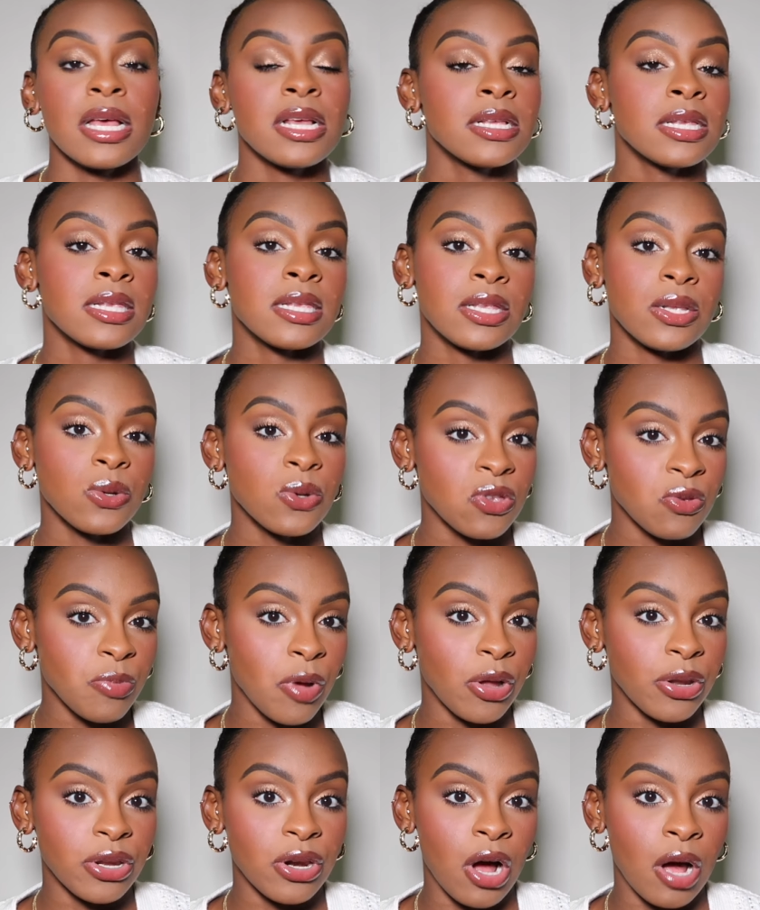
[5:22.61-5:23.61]
Still
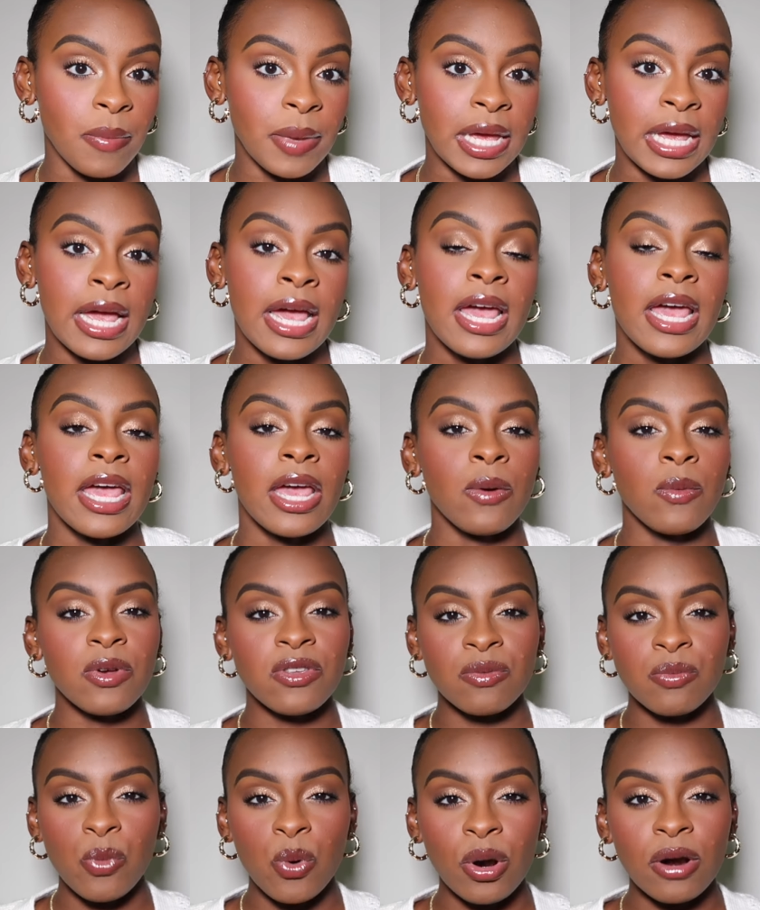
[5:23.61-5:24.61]
smelled it on me. It
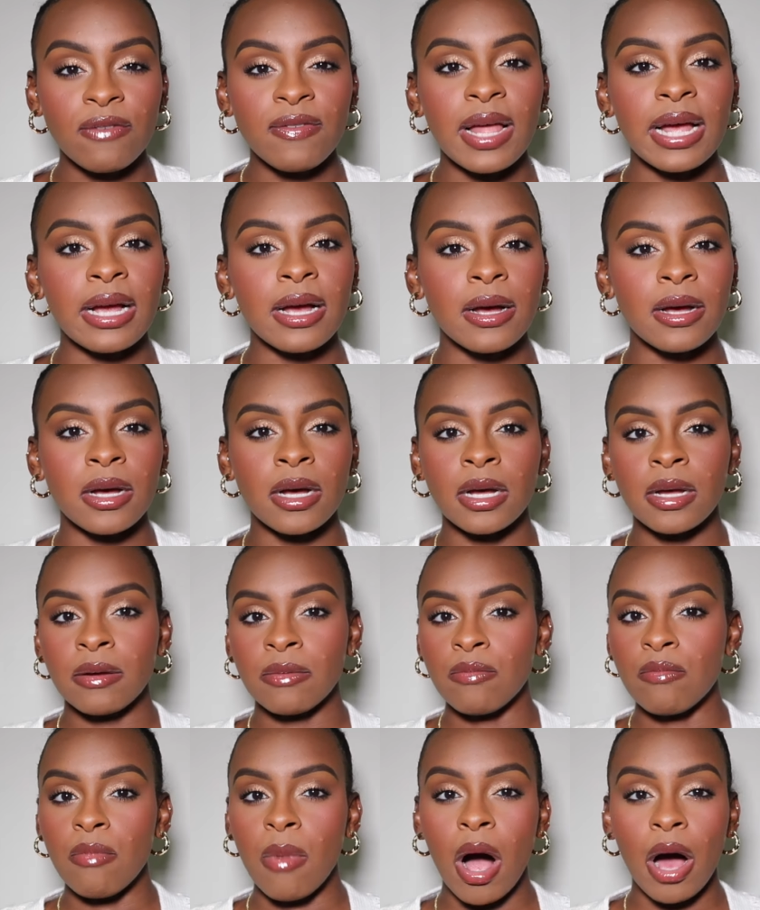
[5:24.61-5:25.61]
was more of like
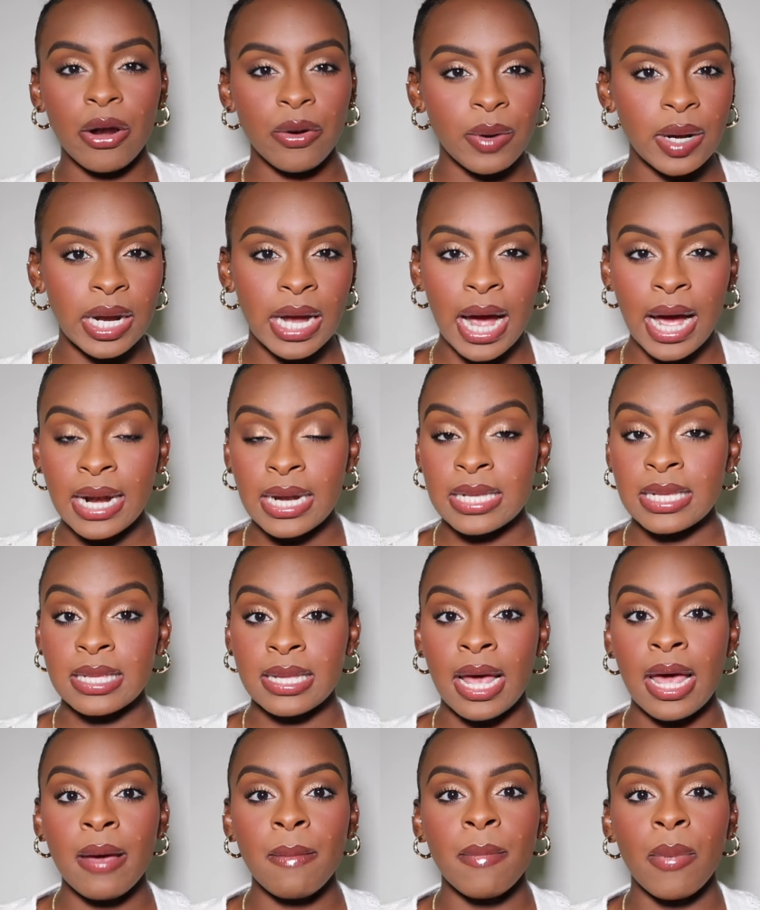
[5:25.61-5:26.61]
a moderate kind of
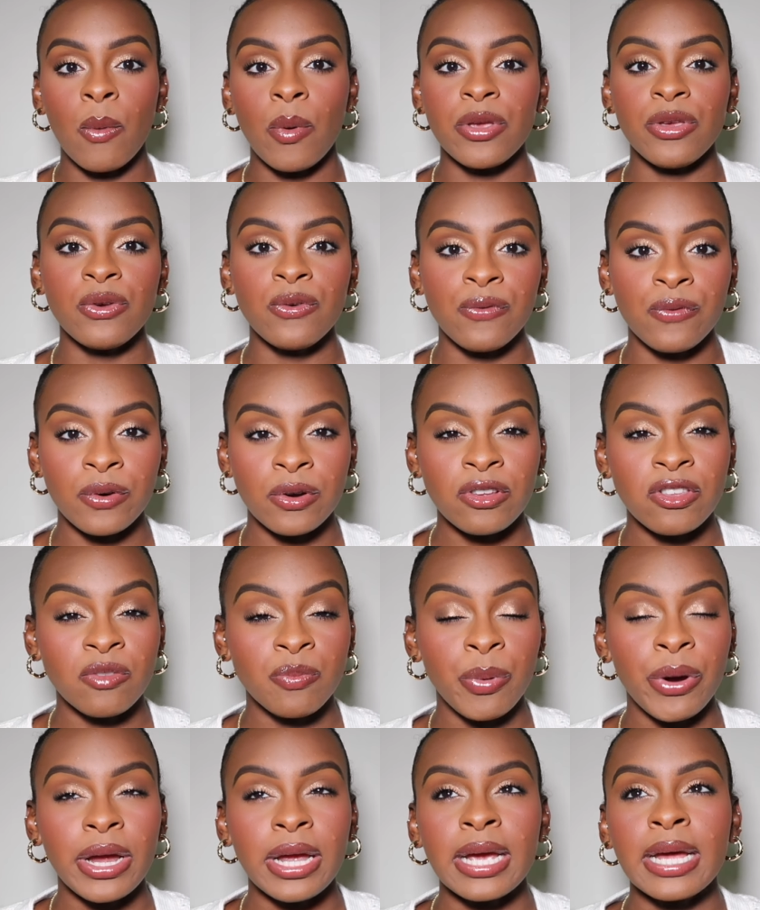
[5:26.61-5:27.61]
scent, but when you first
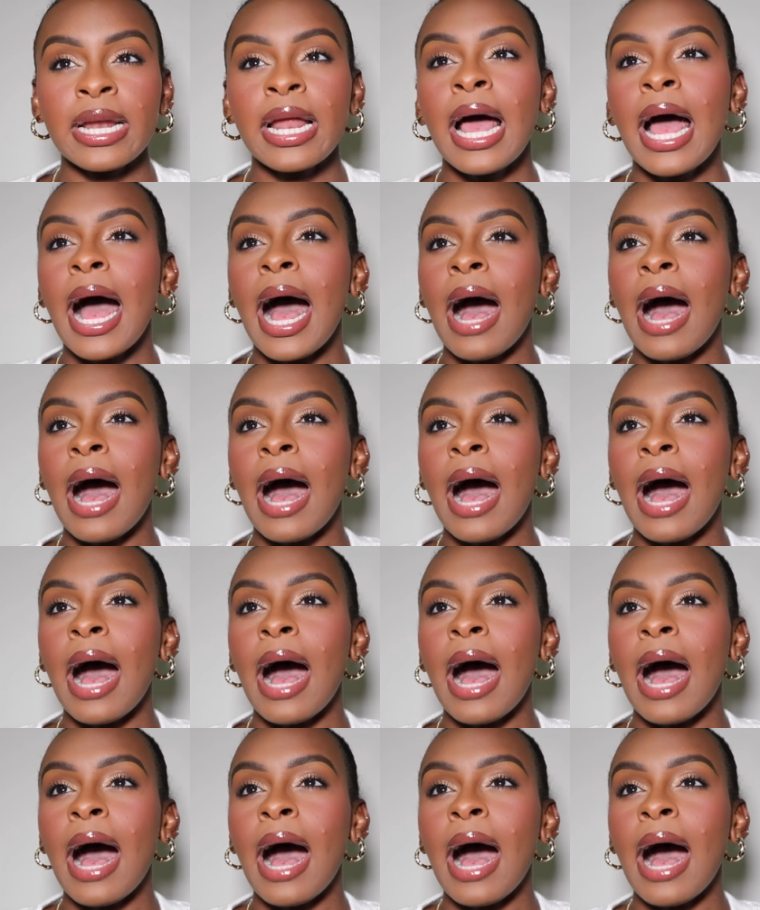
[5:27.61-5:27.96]
spray it,